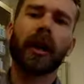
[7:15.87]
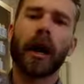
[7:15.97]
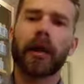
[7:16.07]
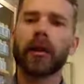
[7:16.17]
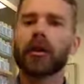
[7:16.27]

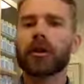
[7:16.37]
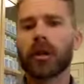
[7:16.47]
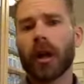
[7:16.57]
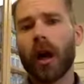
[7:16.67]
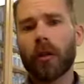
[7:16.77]
guide their
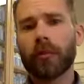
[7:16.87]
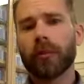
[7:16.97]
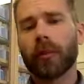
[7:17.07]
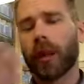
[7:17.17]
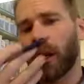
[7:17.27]
chi up
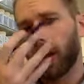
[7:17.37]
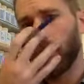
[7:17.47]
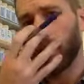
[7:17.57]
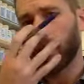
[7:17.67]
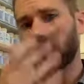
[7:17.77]
and
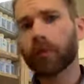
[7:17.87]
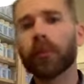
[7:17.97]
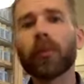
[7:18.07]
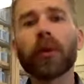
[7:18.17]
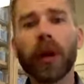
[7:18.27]

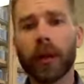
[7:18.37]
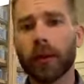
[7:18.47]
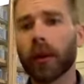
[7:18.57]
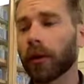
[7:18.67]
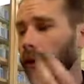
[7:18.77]
bring a
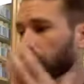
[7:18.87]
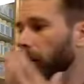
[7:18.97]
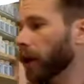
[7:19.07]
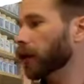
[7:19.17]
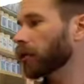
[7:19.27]
little bit
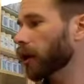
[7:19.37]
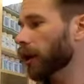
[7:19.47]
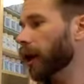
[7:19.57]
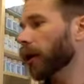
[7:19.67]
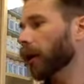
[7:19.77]
more energy to
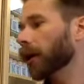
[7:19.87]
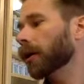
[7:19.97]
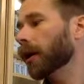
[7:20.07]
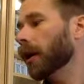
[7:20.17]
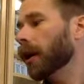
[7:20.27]
that area.
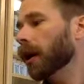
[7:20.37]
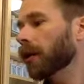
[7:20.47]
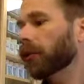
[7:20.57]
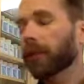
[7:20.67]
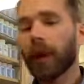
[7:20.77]

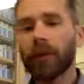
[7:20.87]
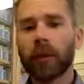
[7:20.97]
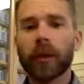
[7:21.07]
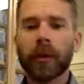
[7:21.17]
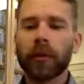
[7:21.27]
In this case,
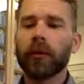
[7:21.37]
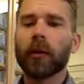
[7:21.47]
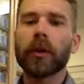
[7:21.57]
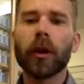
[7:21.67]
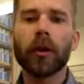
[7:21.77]
I'm going to use
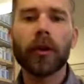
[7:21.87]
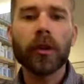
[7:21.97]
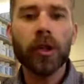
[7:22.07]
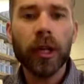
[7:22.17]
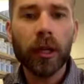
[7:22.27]
something called
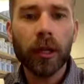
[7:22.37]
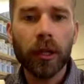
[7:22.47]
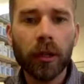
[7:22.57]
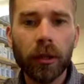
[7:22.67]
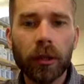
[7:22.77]
jie
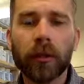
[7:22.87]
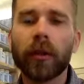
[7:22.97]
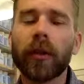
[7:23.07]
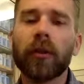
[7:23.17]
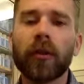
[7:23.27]
geng.
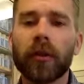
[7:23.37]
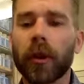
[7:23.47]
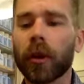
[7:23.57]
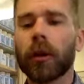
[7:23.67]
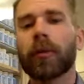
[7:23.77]
So this is an
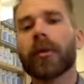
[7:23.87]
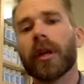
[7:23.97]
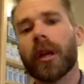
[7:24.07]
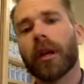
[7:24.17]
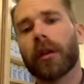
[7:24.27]
herb
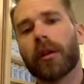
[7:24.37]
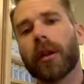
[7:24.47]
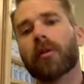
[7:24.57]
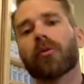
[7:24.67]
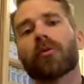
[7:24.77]
that
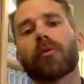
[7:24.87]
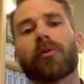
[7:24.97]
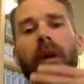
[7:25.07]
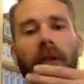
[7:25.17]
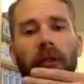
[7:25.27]

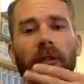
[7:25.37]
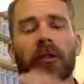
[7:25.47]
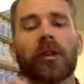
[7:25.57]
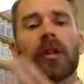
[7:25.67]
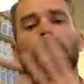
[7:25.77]
raises the
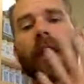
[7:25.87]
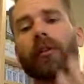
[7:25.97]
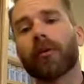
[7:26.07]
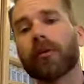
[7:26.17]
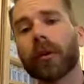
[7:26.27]
chi and has
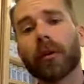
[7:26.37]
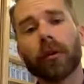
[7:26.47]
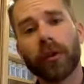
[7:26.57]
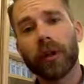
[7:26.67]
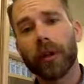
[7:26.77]
a real
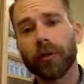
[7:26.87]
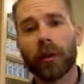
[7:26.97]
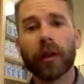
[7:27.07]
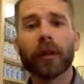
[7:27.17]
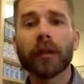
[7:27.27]
affinity for
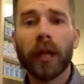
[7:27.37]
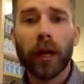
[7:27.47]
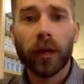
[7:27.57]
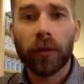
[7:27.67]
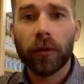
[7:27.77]
the lung
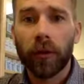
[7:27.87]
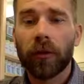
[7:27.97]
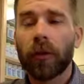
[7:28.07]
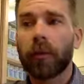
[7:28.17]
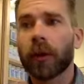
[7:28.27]

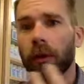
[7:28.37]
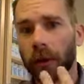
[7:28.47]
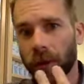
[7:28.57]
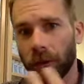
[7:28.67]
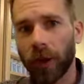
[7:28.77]
system,
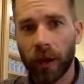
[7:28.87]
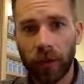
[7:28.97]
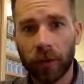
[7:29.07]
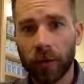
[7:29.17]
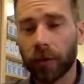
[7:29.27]
including the
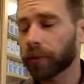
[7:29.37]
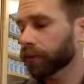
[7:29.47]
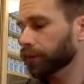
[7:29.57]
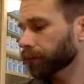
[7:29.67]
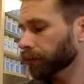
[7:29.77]
sinuses.
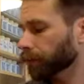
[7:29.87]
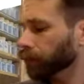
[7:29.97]
Add